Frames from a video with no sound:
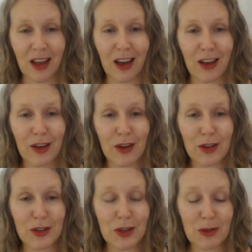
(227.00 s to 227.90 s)
I
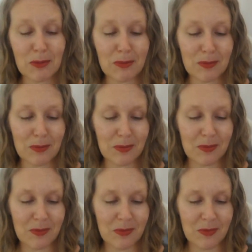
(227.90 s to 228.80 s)
heard
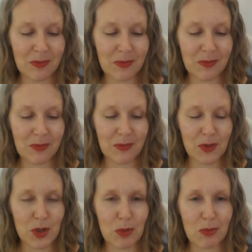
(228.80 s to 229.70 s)

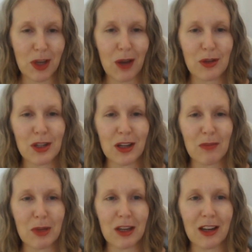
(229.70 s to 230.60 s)
some coaching. I've
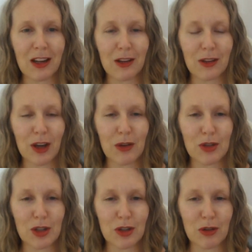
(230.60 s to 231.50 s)
been in a little
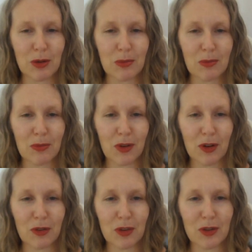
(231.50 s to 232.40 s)
coaching group for
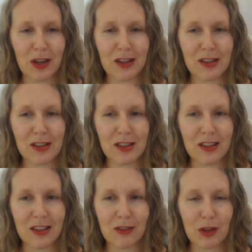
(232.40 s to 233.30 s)
a few days,
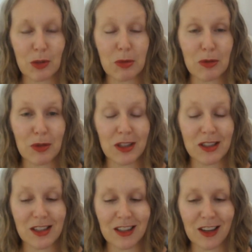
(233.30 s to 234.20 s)
for a couple of
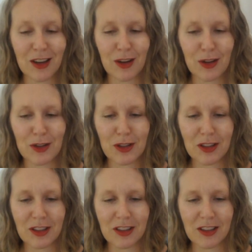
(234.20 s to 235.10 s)
weeks, and I heard
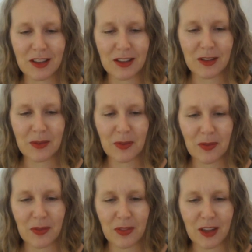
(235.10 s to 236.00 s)

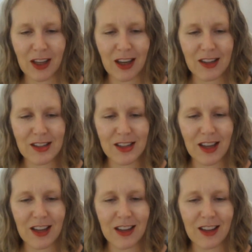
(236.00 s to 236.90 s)
the guy
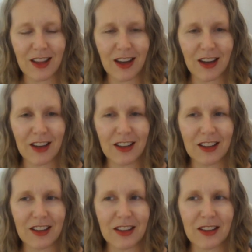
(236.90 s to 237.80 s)
say that,
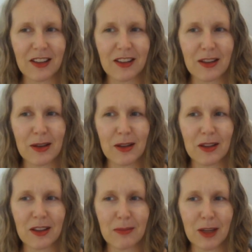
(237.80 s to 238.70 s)

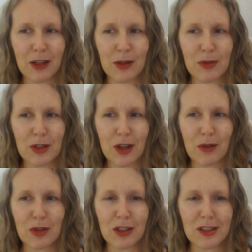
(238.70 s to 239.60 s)
the man who was
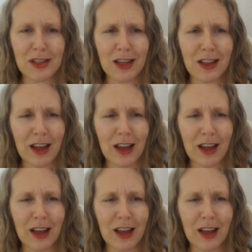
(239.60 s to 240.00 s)
coaching say